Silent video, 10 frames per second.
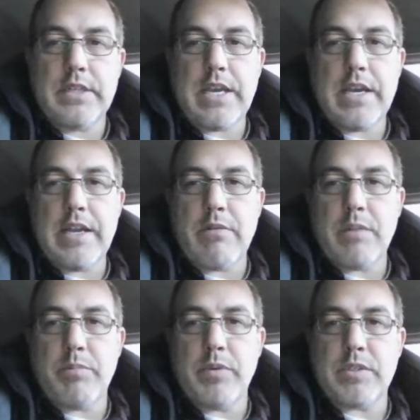Kind of
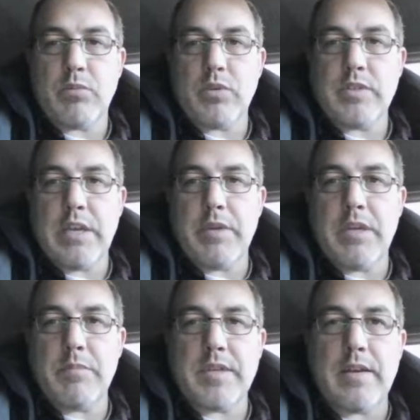want to put some more timing
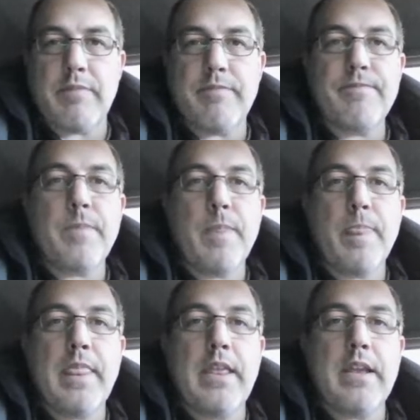up top.
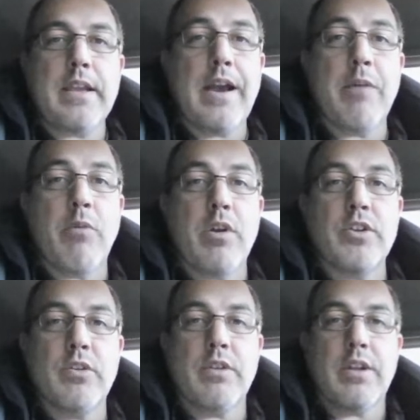Kind of want to
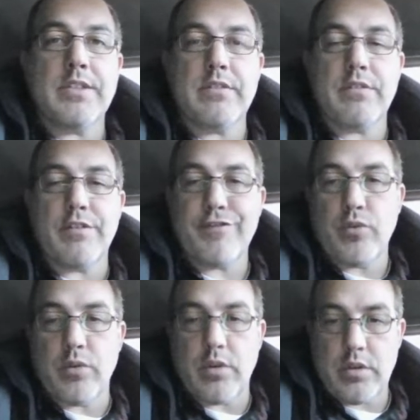do it on cylinder
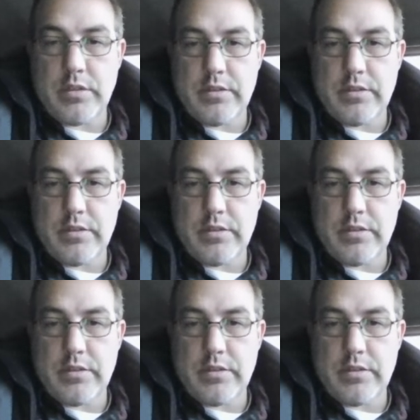4.